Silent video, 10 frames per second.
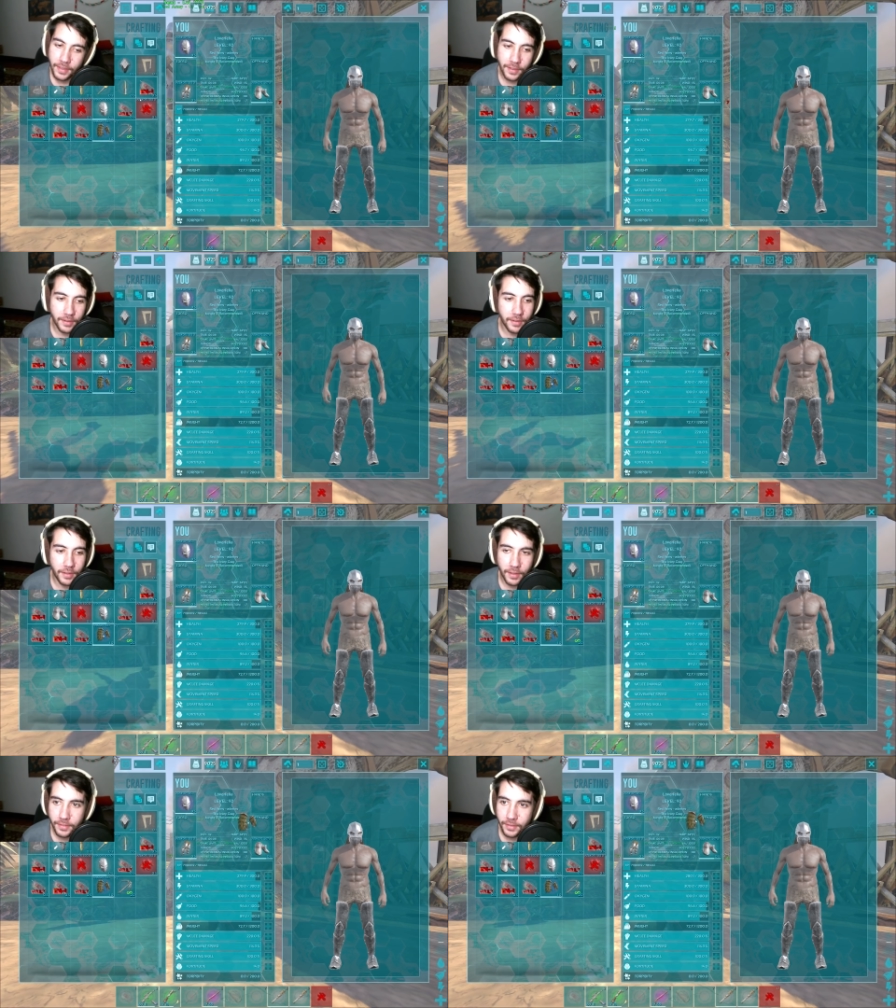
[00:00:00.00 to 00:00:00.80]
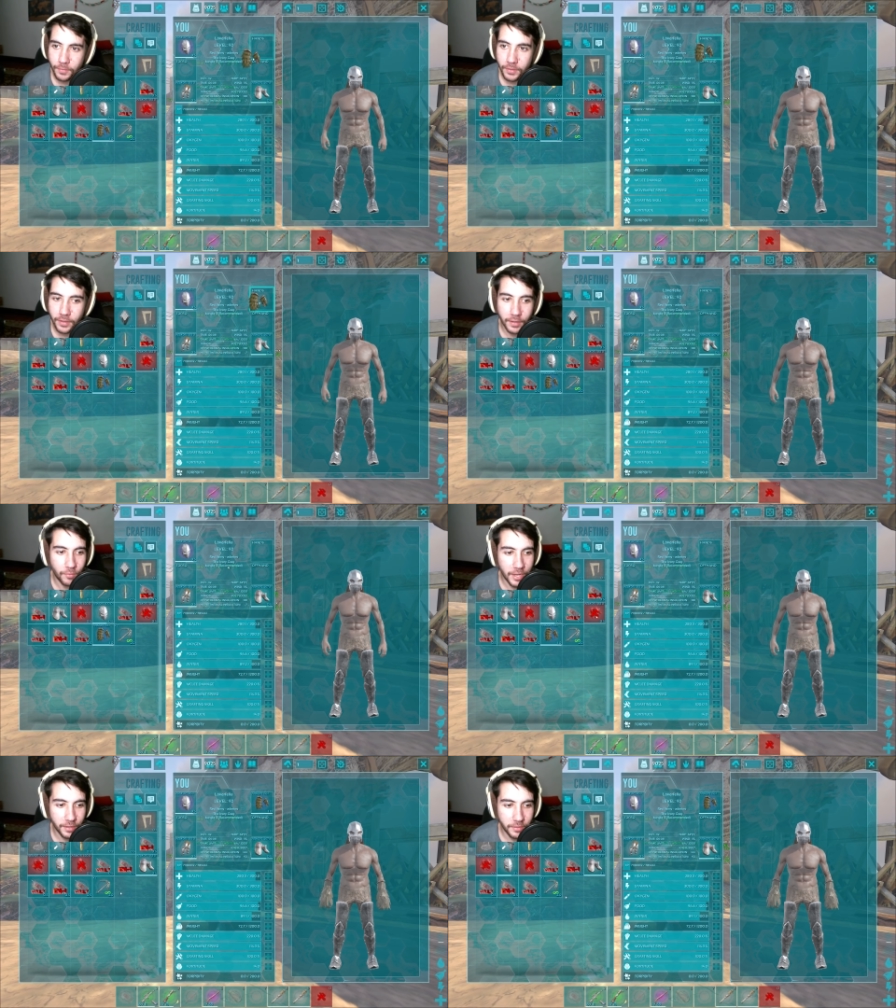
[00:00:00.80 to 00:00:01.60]
And uh, I think when uh,
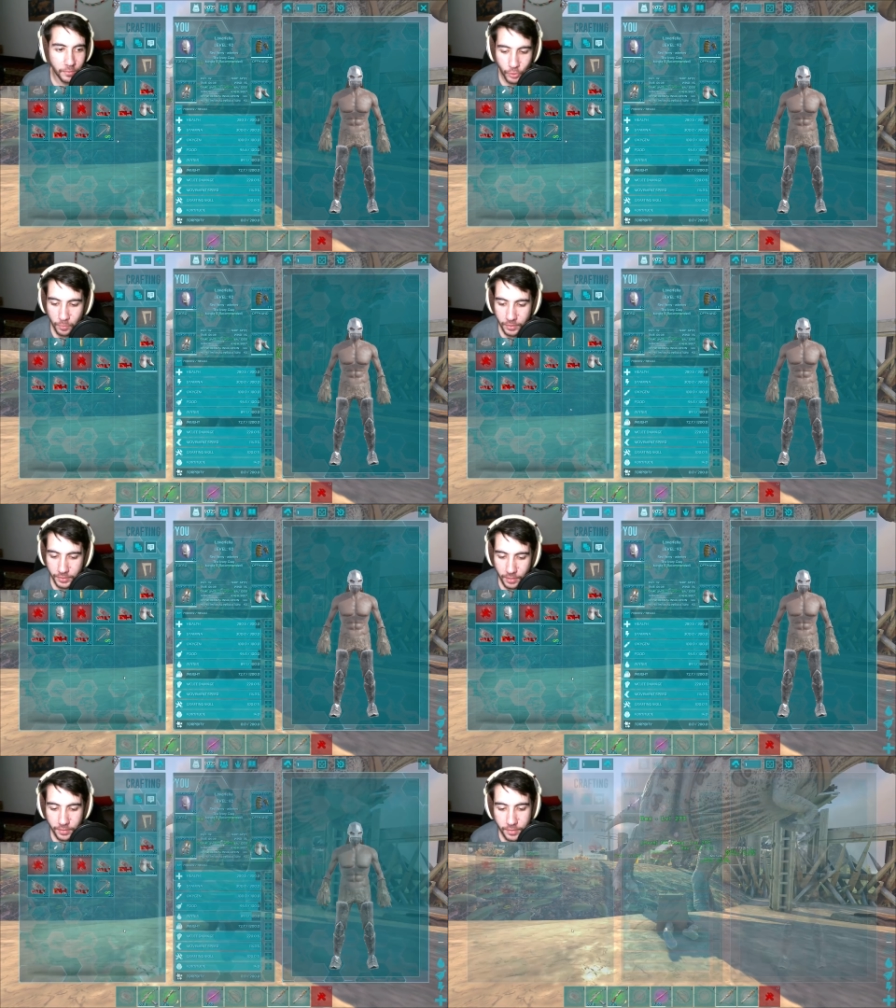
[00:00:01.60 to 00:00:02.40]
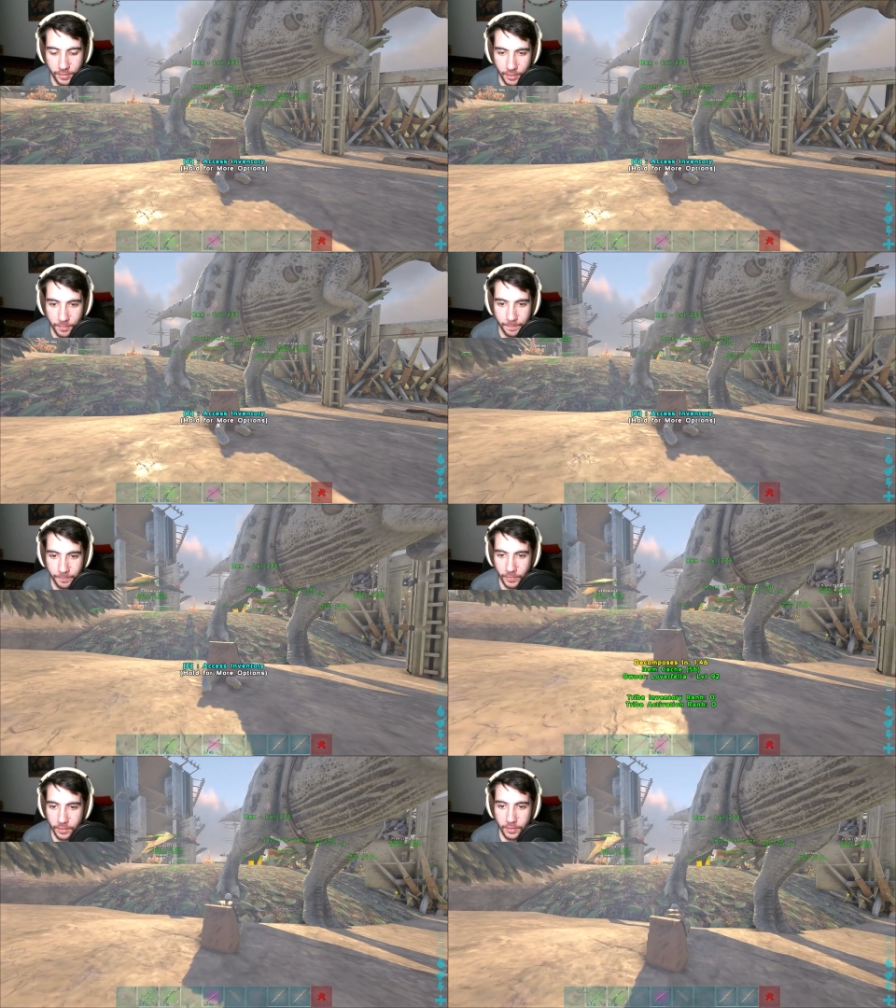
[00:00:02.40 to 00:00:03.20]
rating a YouTuber is on the um,
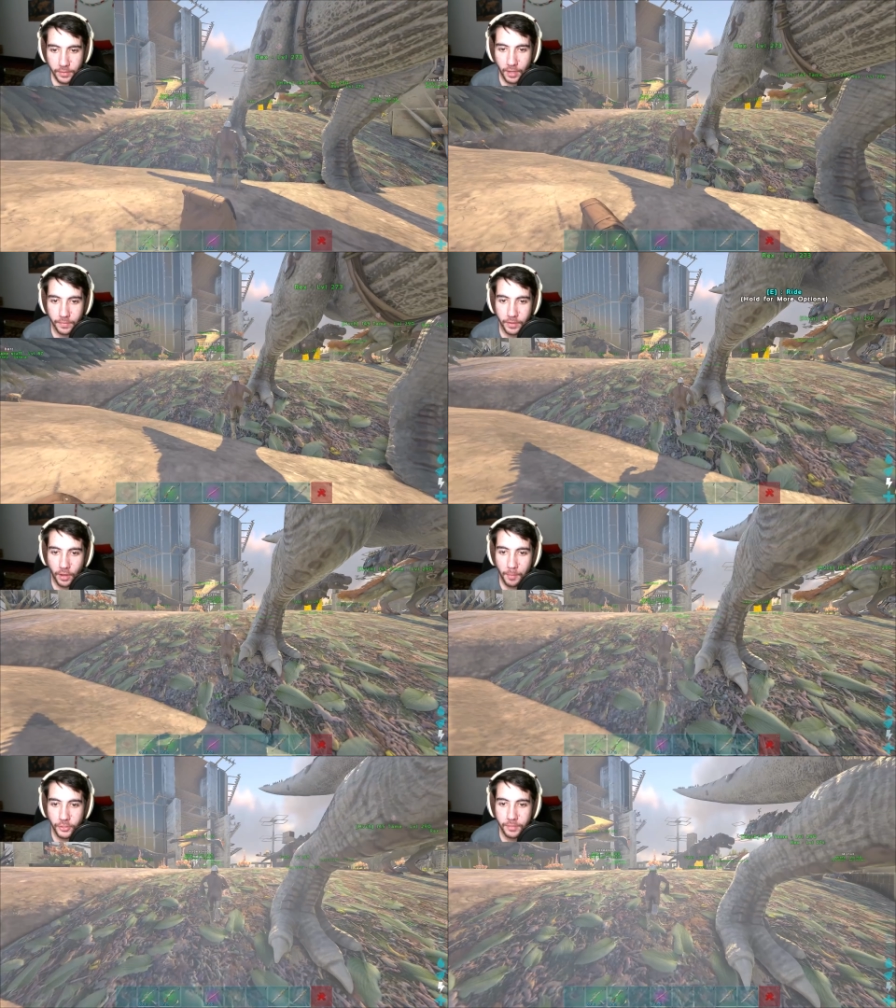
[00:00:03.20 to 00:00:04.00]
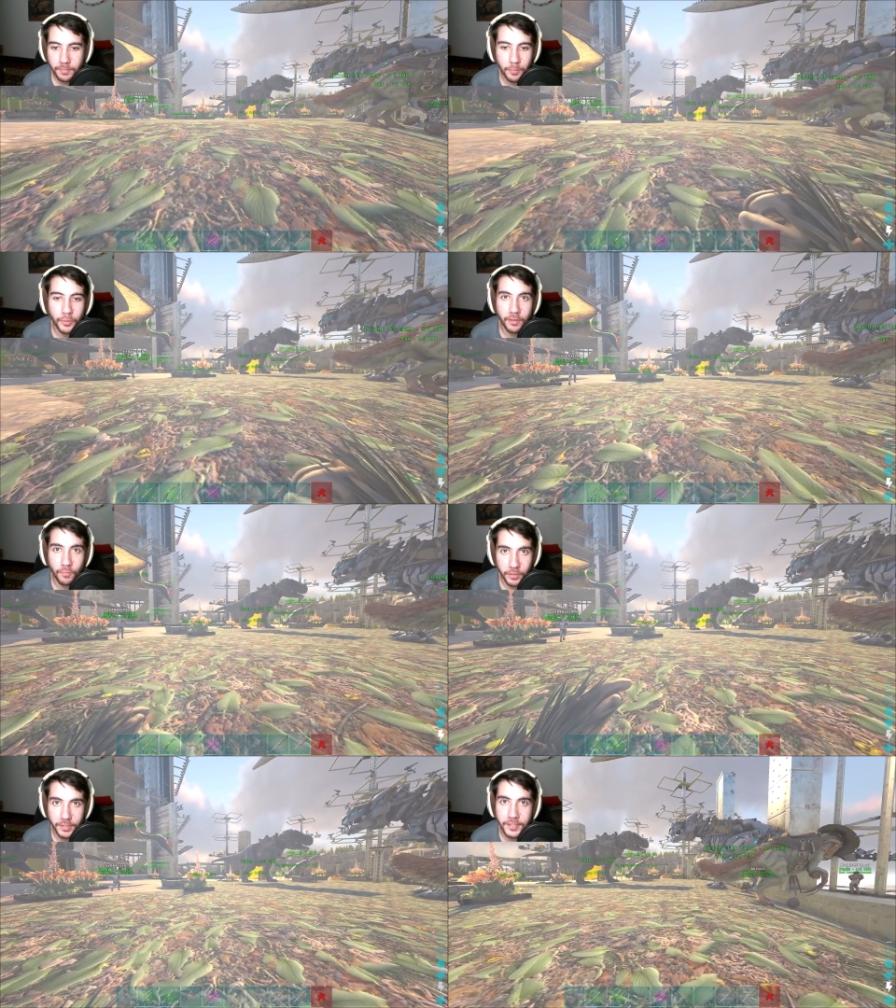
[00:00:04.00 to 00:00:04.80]
kind of an option, people get
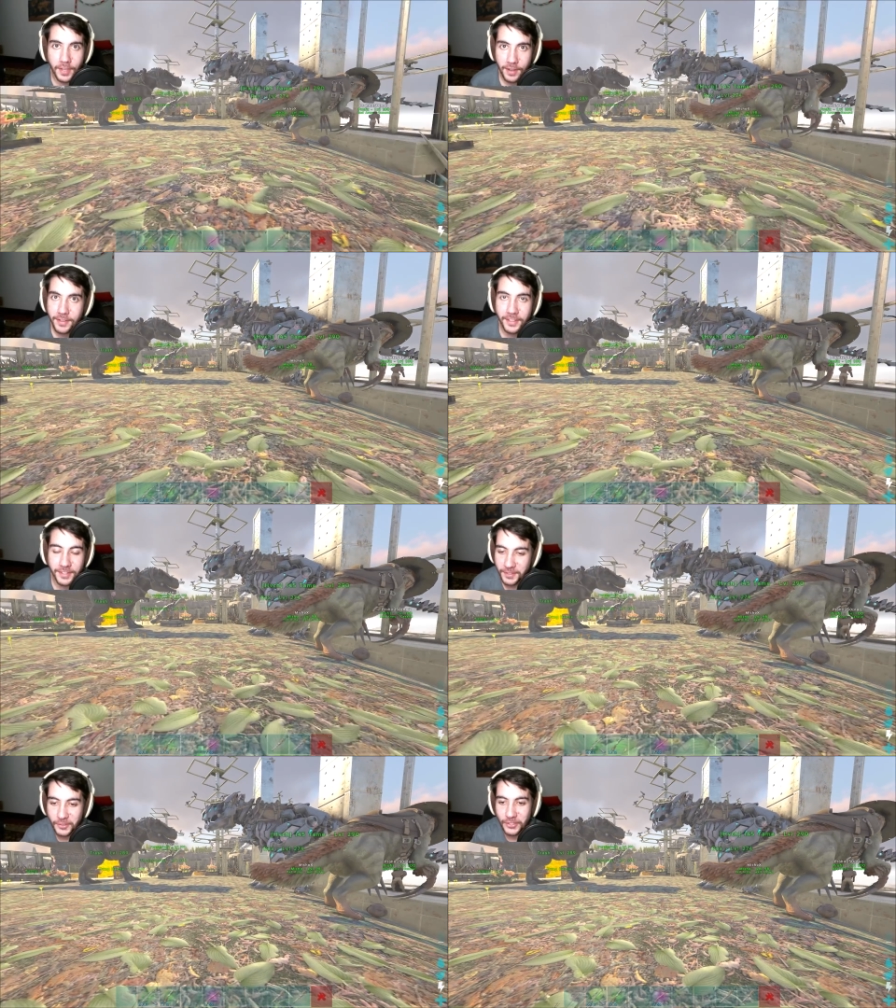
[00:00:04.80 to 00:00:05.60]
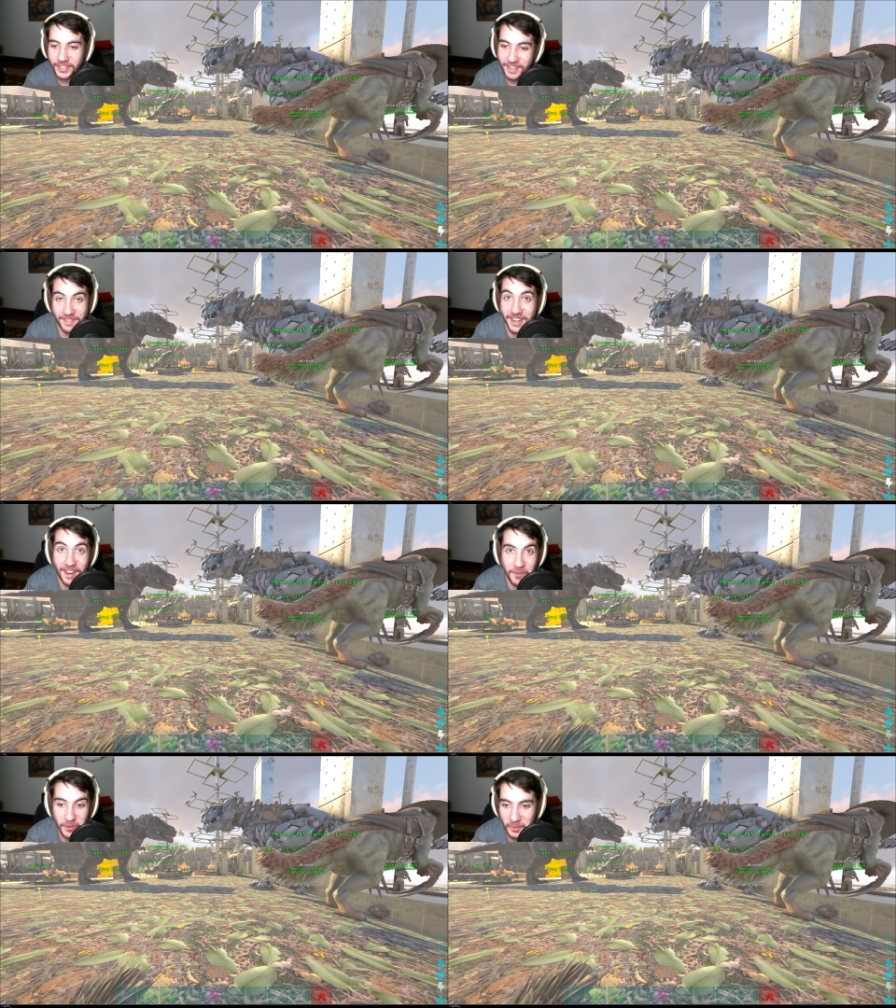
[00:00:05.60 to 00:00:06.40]
real excited because it's just, I mean,
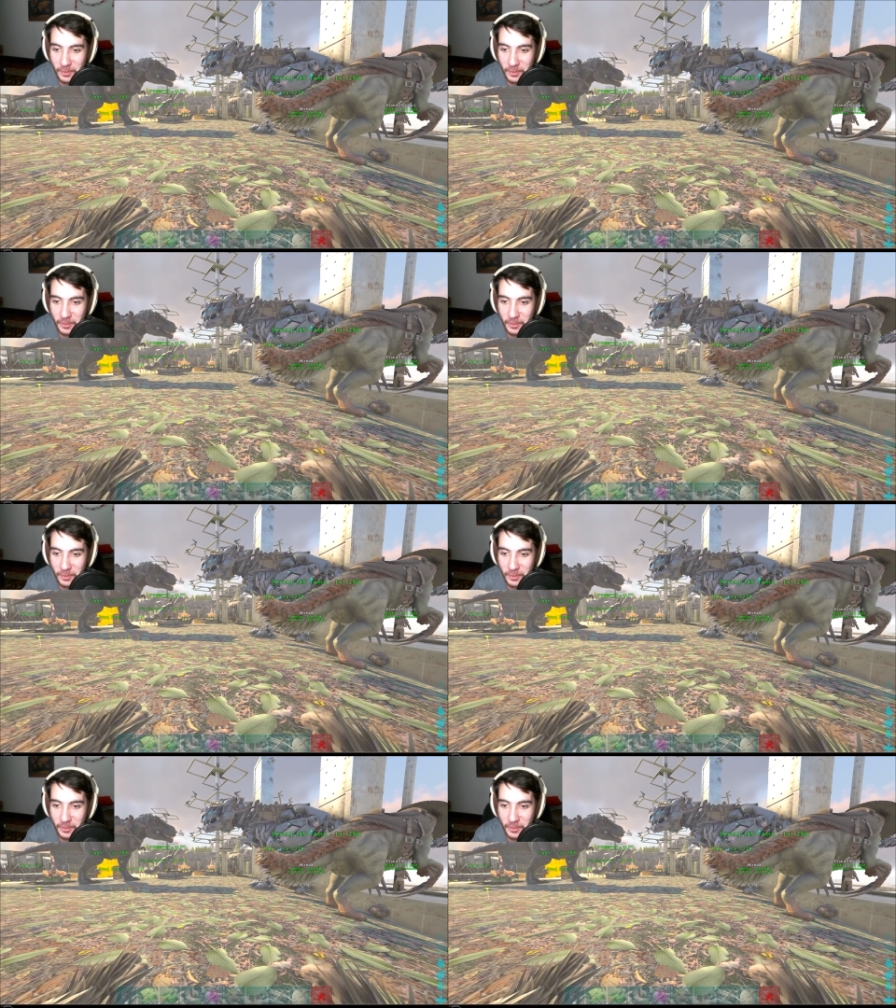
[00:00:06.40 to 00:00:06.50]
I would do it